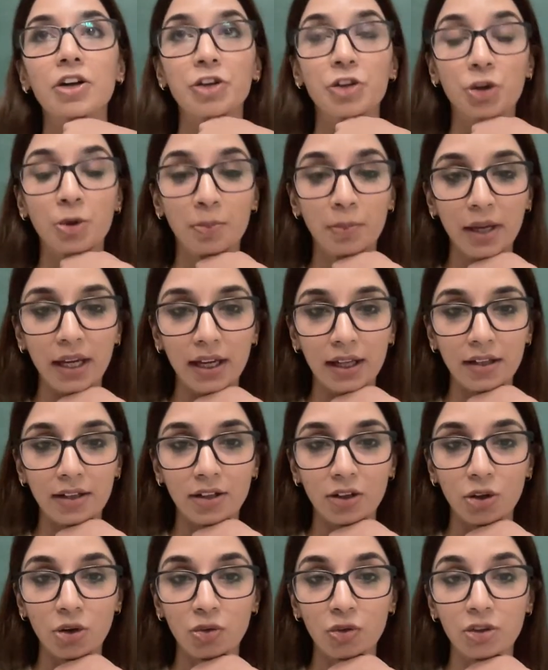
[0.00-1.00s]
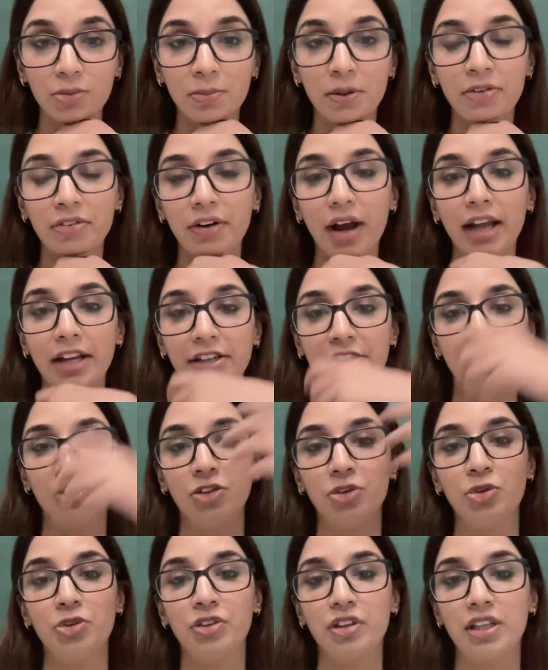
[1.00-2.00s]
domain, you would be
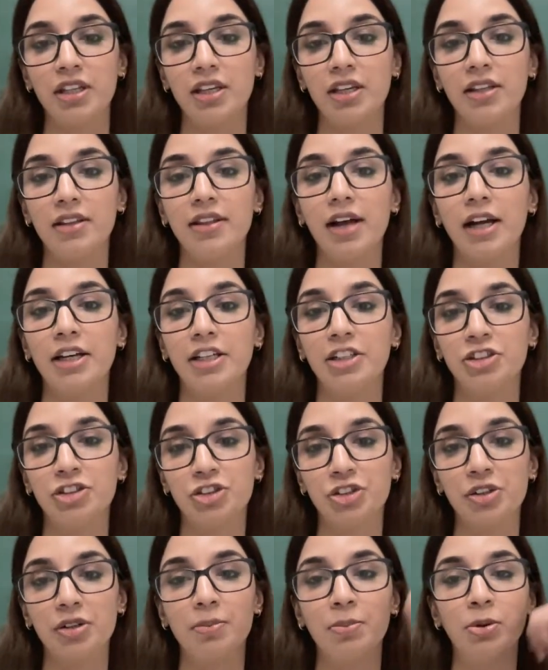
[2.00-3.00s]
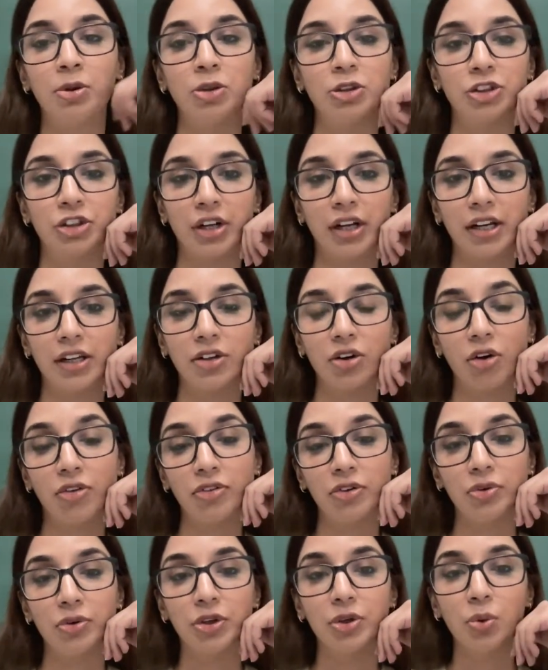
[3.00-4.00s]
frightened to see that digital portrait
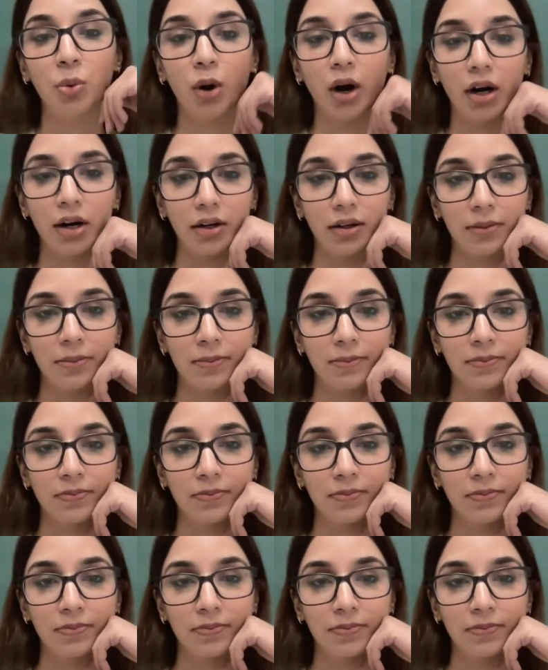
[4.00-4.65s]
of who you are.